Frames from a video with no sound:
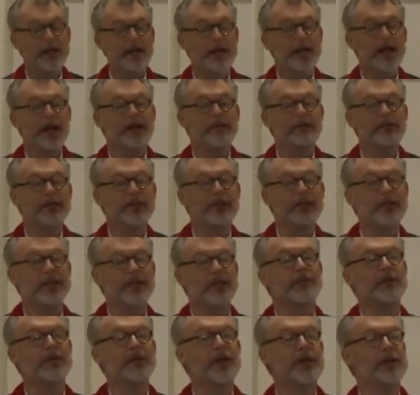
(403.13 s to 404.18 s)
that have
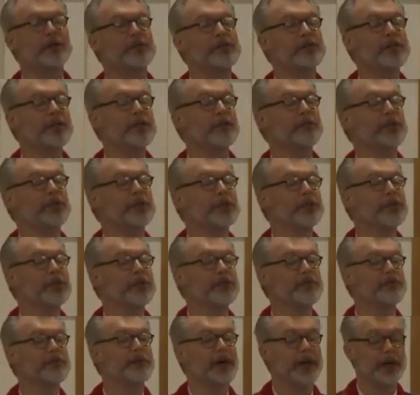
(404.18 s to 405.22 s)
given us the ability
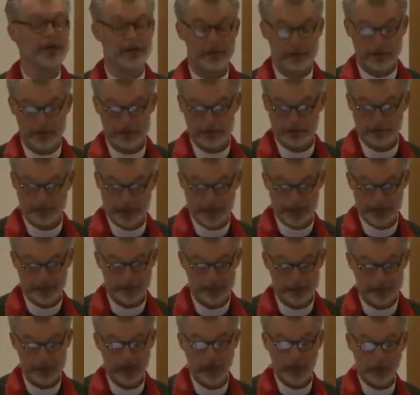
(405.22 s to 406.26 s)
to fight this
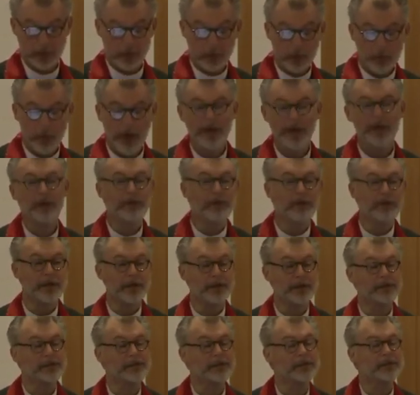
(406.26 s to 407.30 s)
virus. Wellness
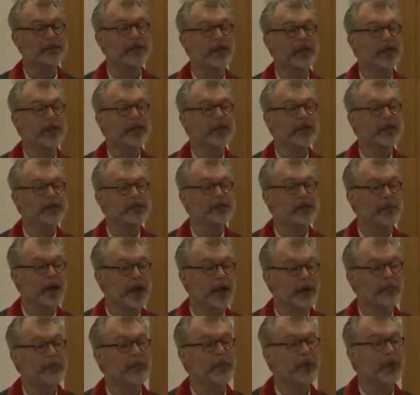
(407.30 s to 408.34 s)
is
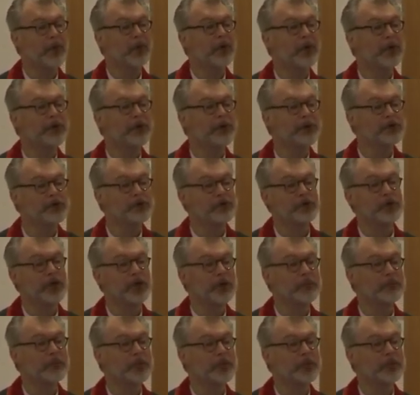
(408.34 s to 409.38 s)
about more than
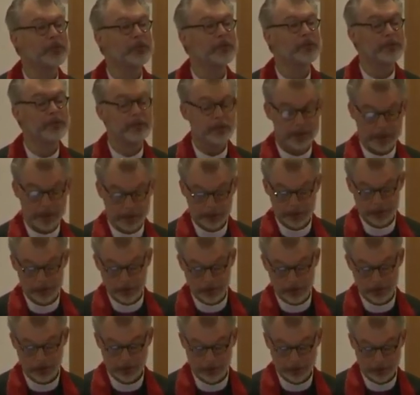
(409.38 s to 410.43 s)
treatment and
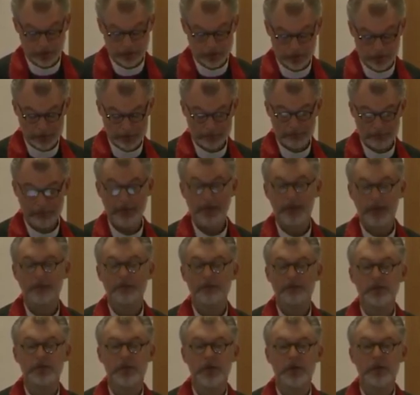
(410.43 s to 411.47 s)
cure. And
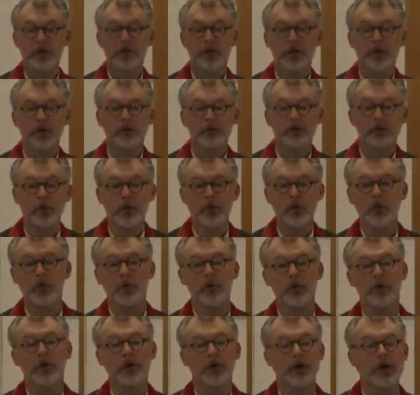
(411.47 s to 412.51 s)
so in
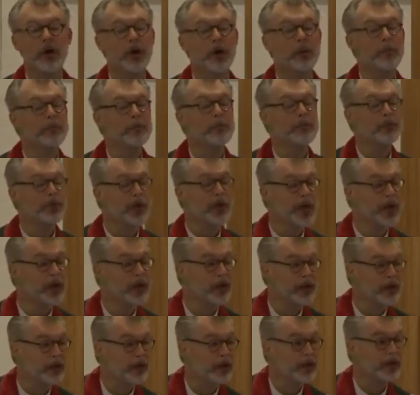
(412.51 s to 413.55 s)
your
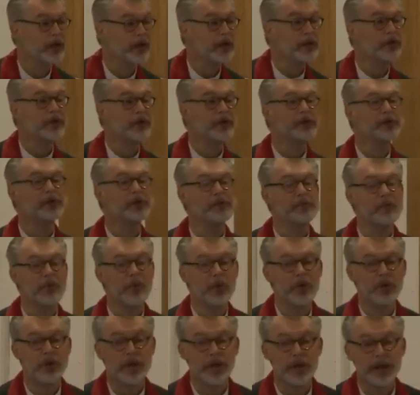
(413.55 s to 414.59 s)
prayer this
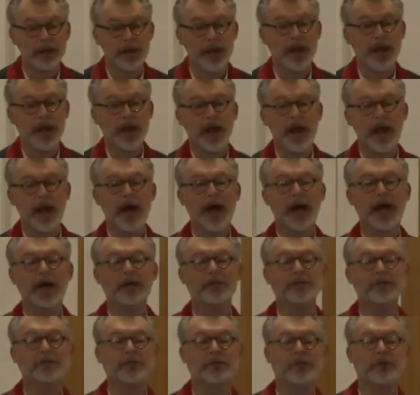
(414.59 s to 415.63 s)
morning,
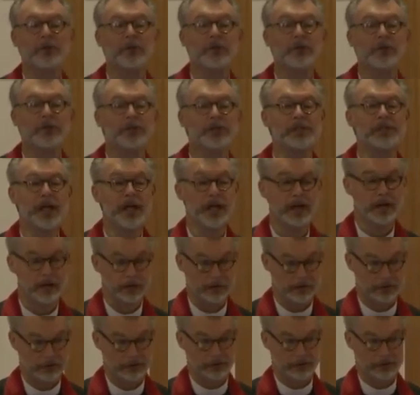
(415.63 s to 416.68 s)
ask yourself,